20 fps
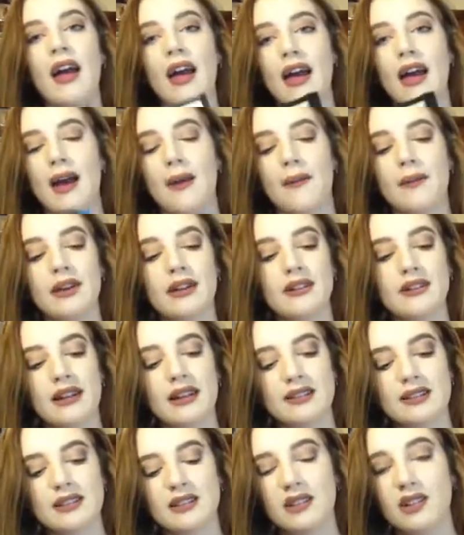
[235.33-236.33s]
It
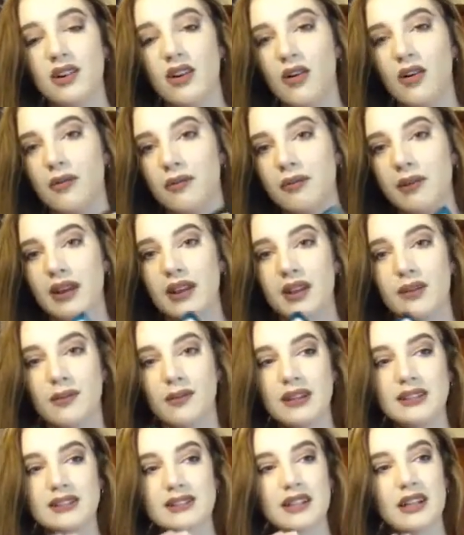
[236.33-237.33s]
doesn't make
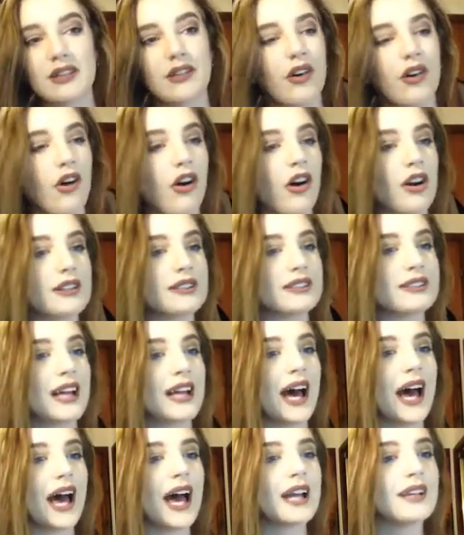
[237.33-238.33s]
my skin
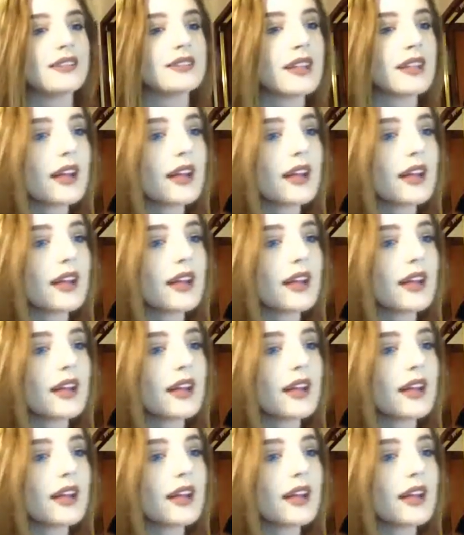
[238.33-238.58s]
oxidize.